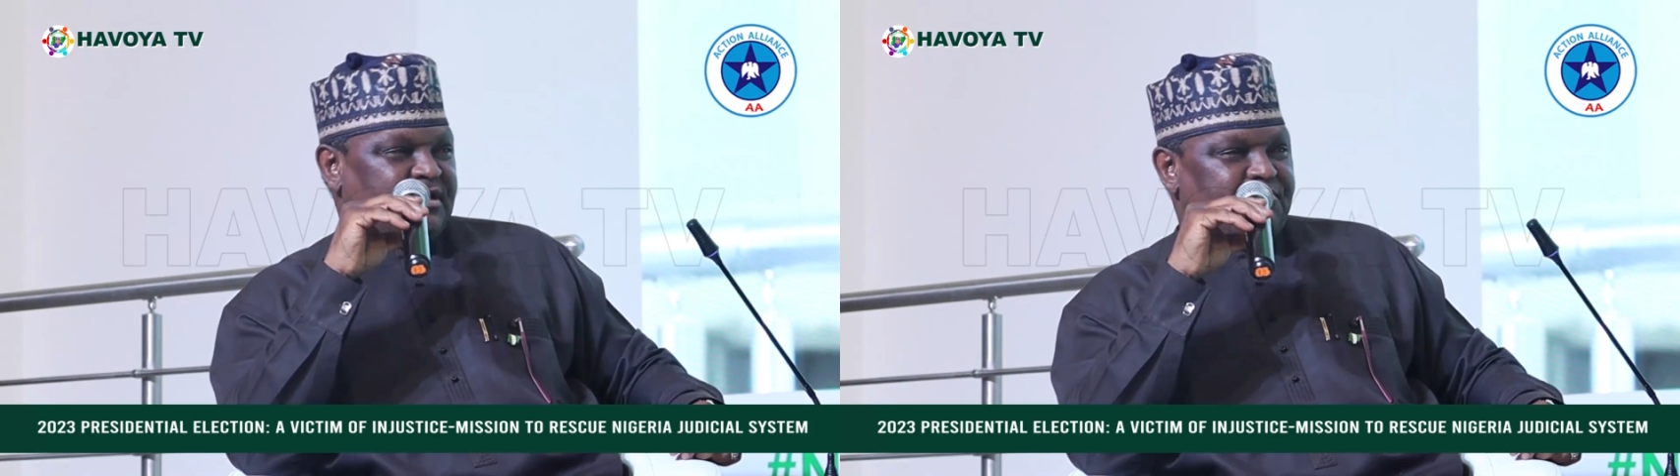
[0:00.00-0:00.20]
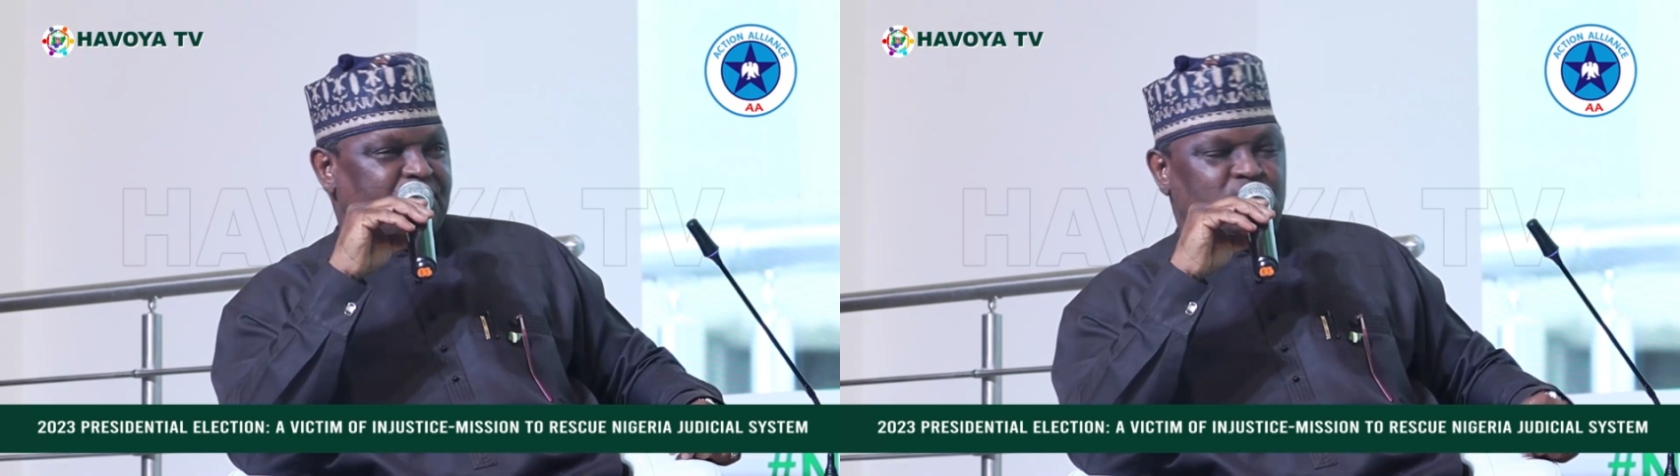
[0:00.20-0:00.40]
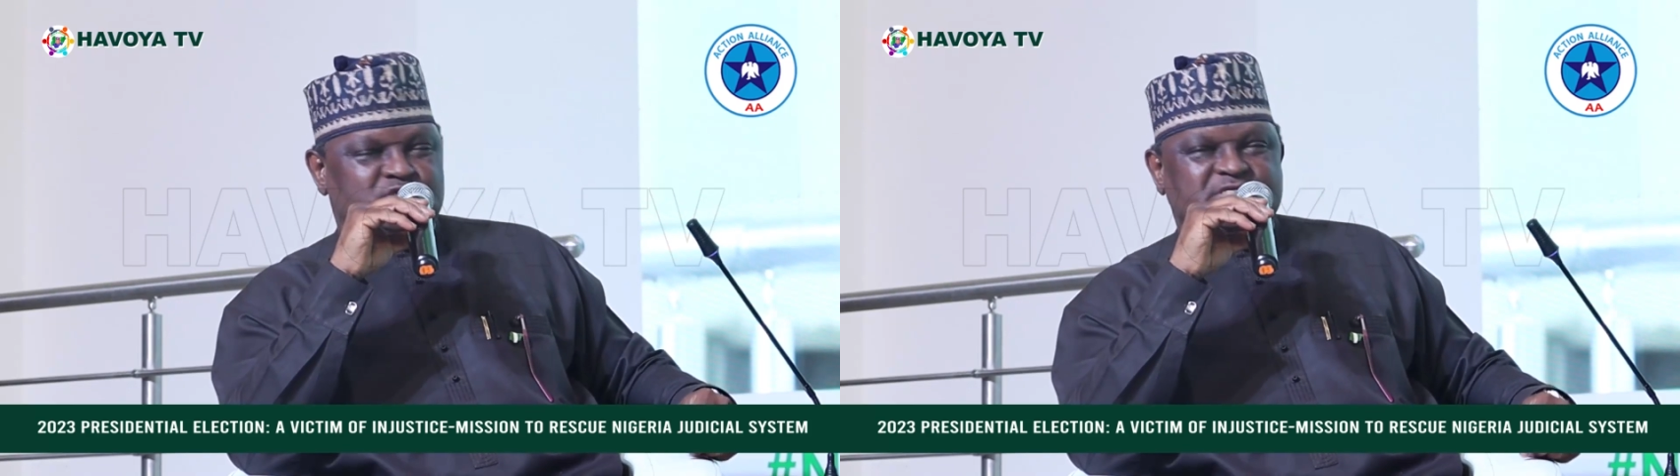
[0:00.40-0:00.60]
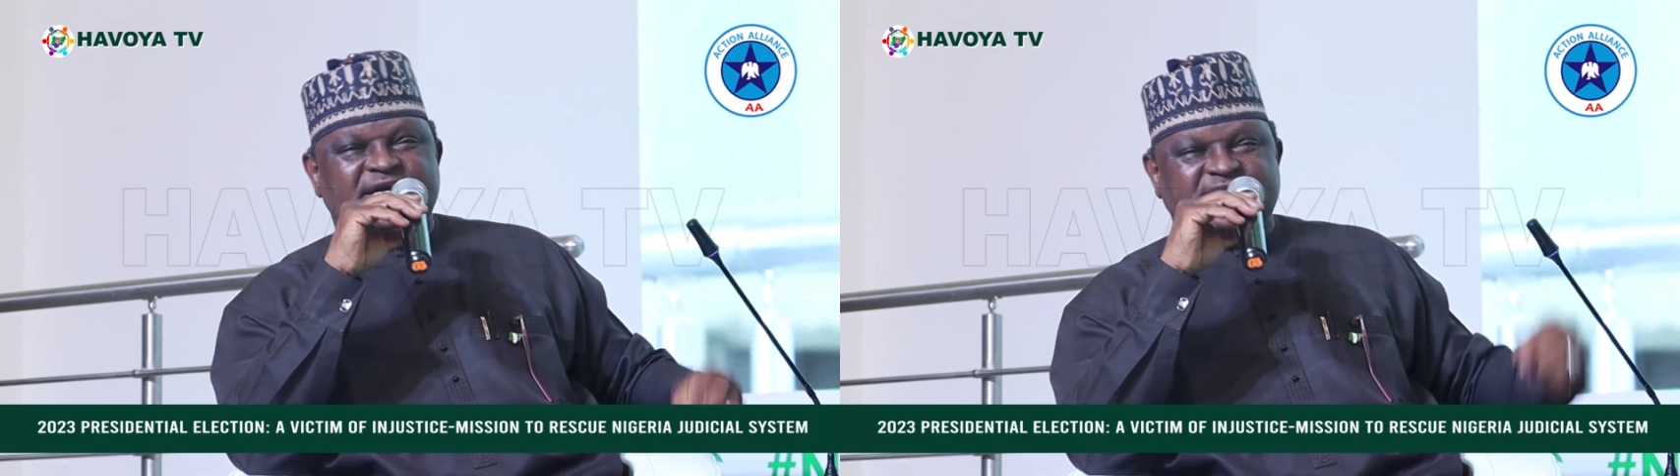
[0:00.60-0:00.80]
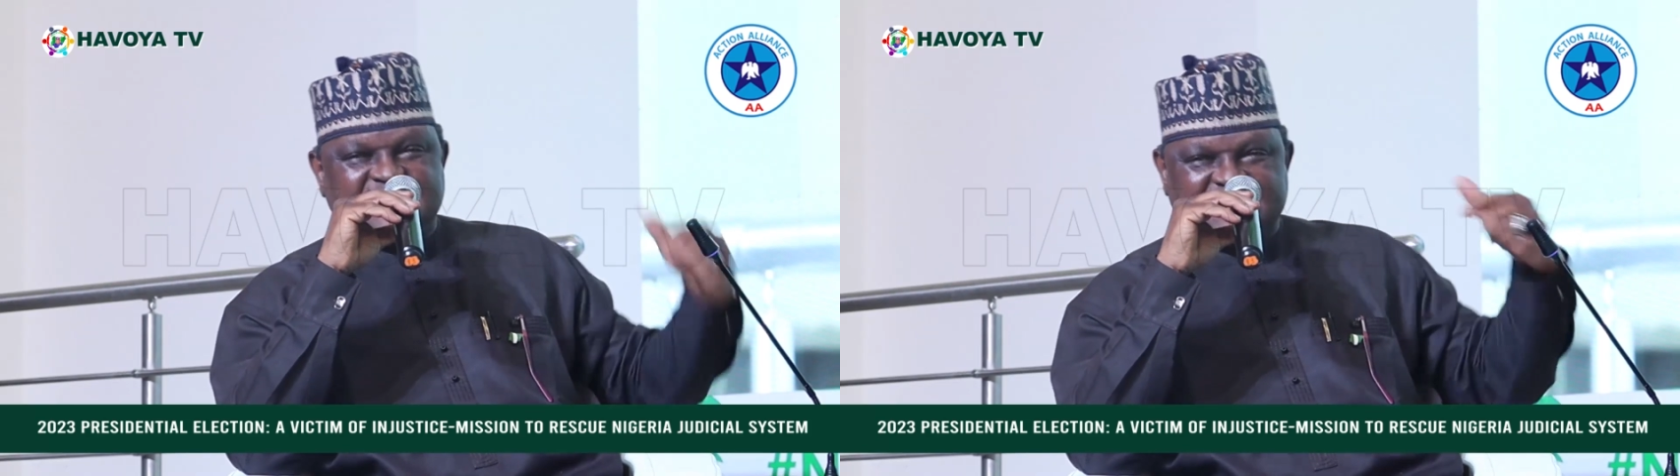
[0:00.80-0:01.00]
because I
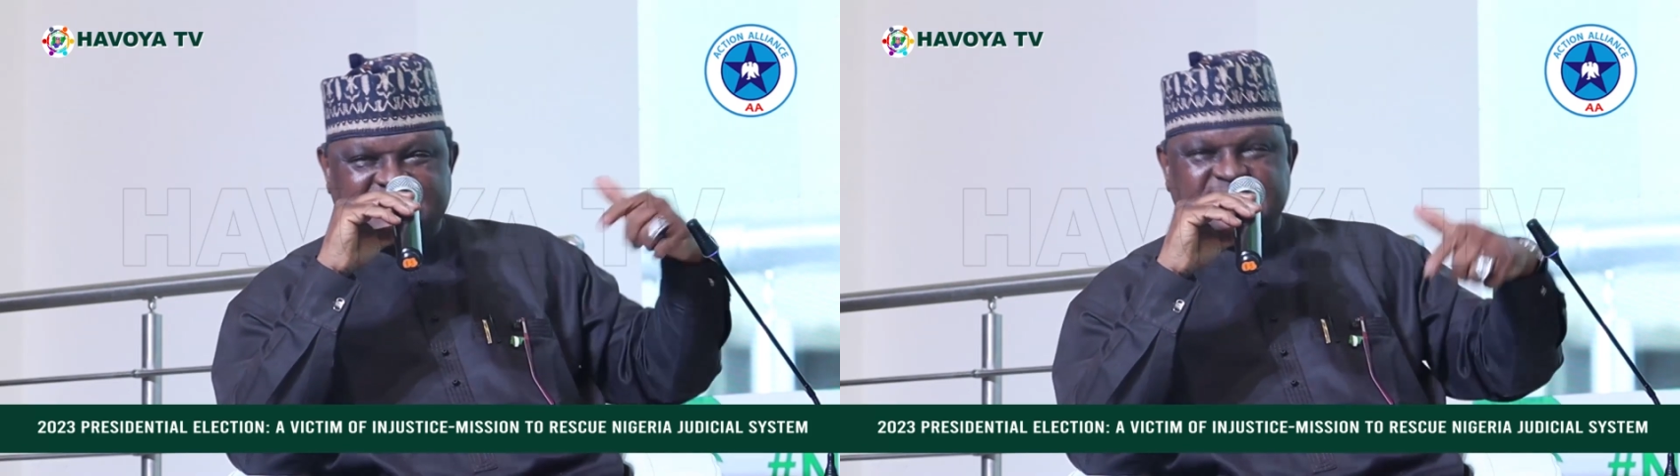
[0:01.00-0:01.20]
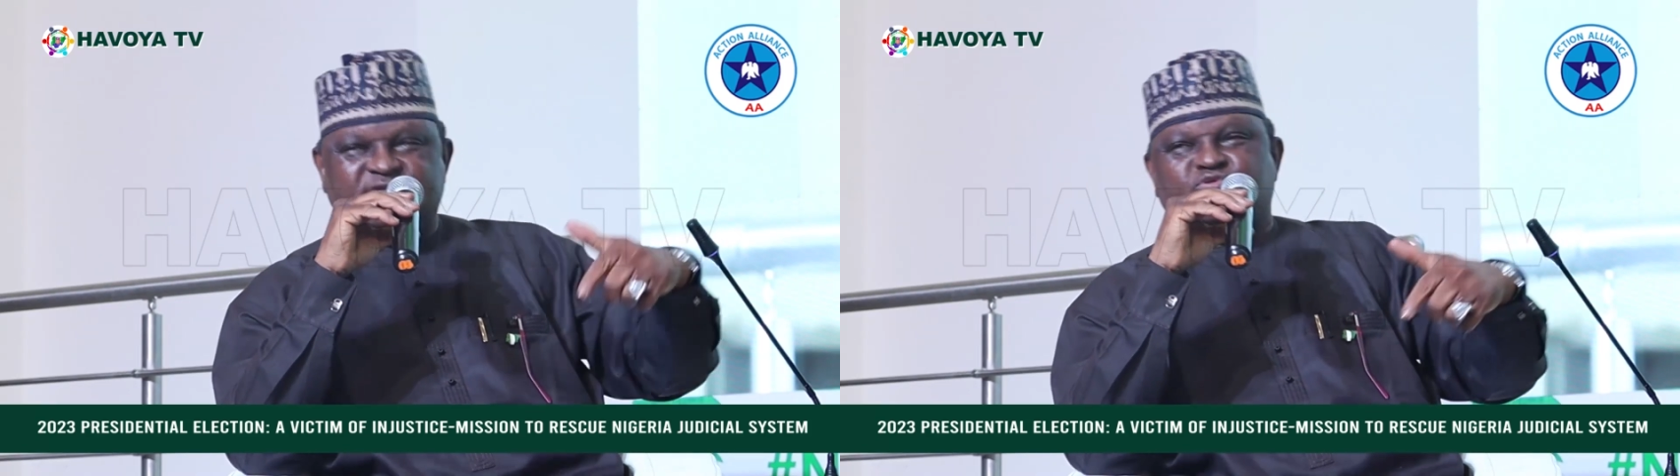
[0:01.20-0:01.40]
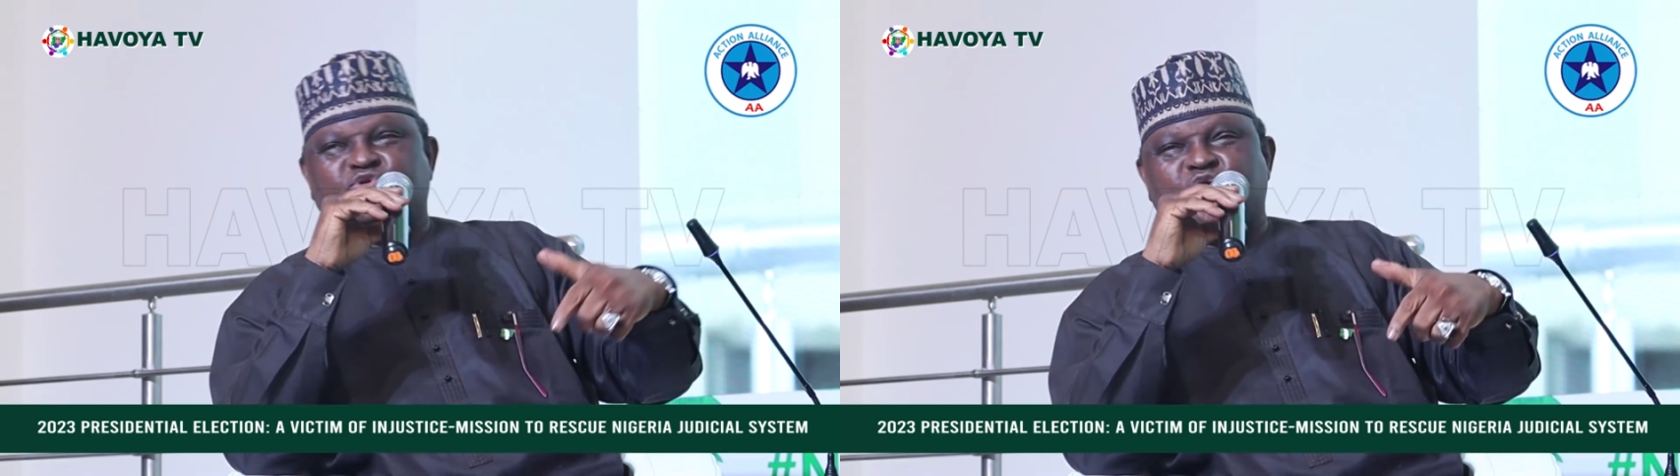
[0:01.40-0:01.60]
interacted with